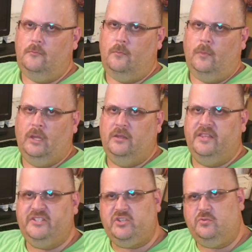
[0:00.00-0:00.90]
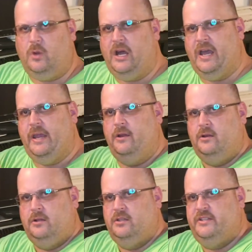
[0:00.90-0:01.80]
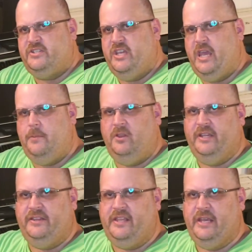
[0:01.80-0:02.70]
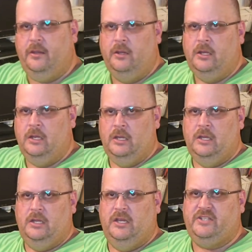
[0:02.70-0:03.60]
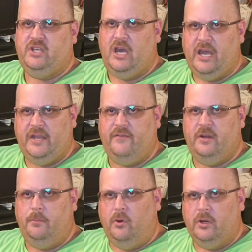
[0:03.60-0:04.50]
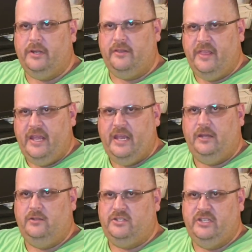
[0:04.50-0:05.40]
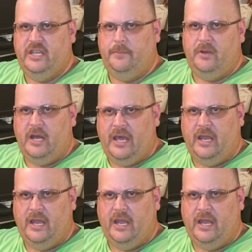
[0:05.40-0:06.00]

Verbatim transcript: this is why this cabling thing is kind of an important thing to keep an eye on